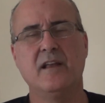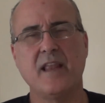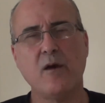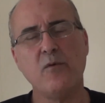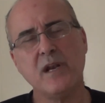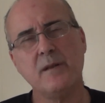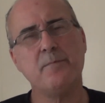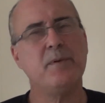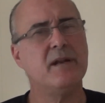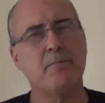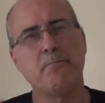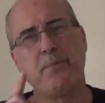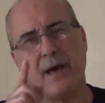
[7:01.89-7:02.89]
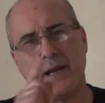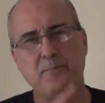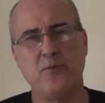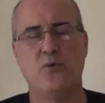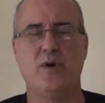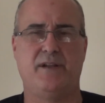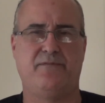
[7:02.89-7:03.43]
That would have been a better
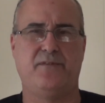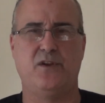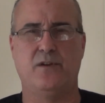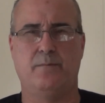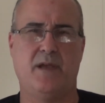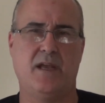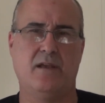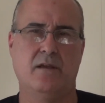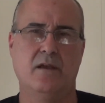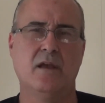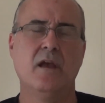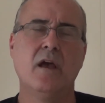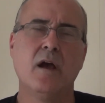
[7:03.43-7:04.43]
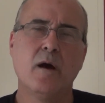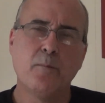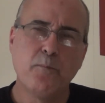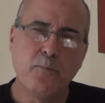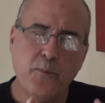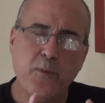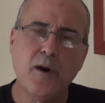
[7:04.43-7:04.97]
point for you to make.
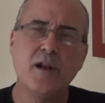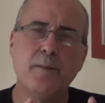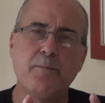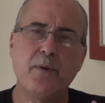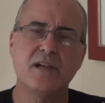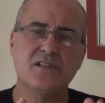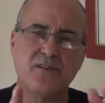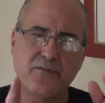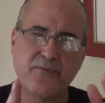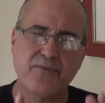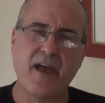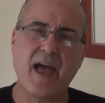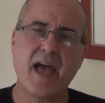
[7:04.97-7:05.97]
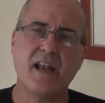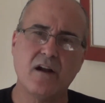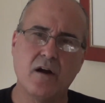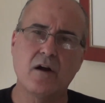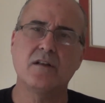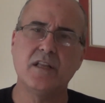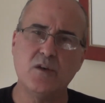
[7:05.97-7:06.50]
Put a bunch of fat,
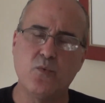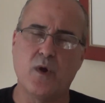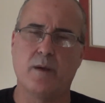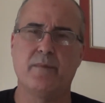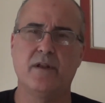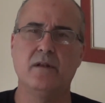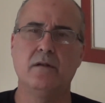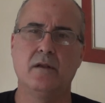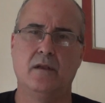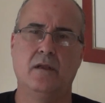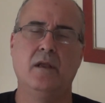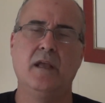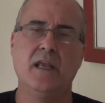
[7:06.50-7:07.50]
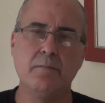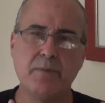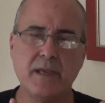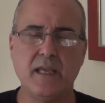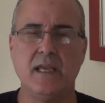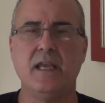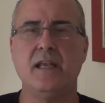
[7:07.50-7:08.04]
ugly women in
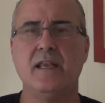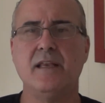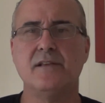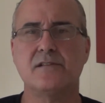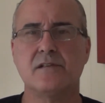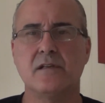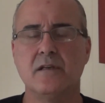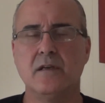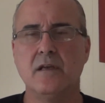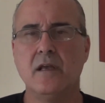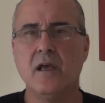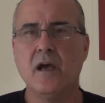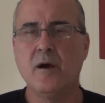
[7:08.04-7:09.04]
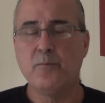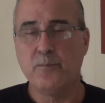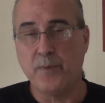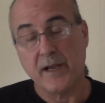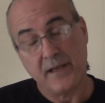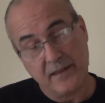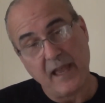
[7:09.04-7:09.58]
bikinis,
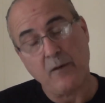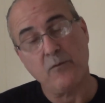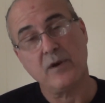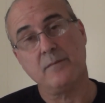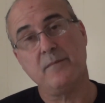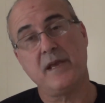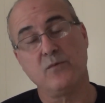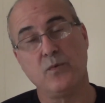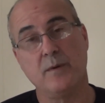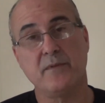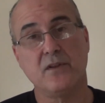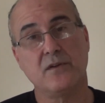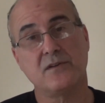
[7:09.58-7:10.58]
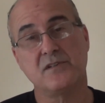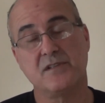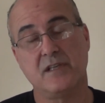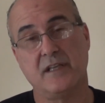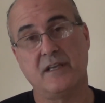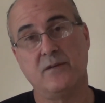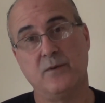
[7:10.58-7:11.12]
but that would have made women look
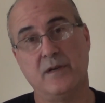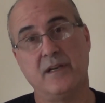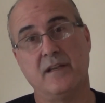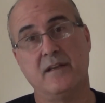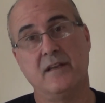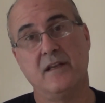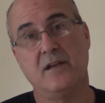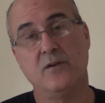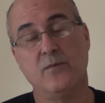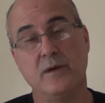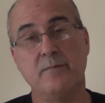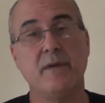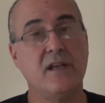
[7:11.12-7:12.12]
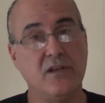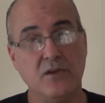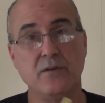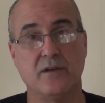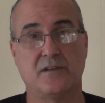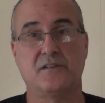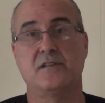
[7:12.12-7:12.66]
silly, wouldn't it? And it would have made you
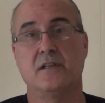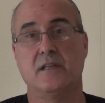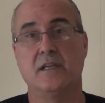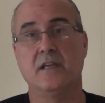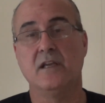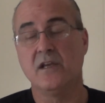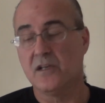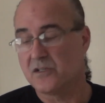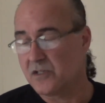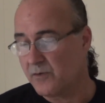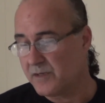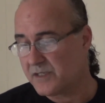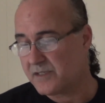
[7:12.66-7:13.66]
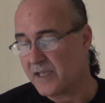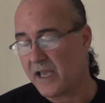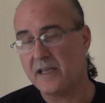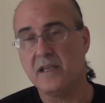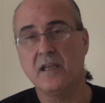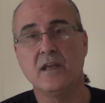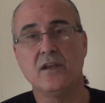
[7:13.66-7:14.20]
look silly. So
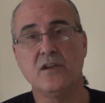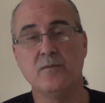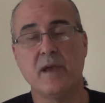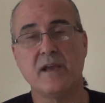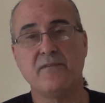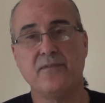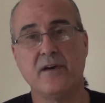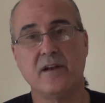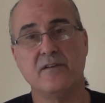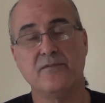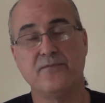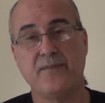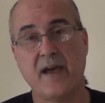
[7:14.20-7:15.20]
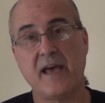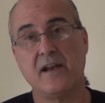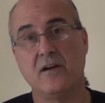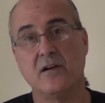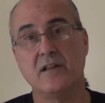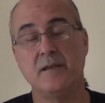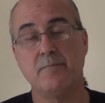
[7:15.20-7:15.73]
instead, you make fun of fat,
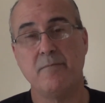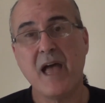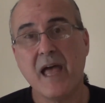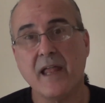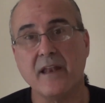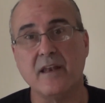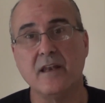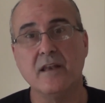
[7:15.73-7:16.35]
ugly men.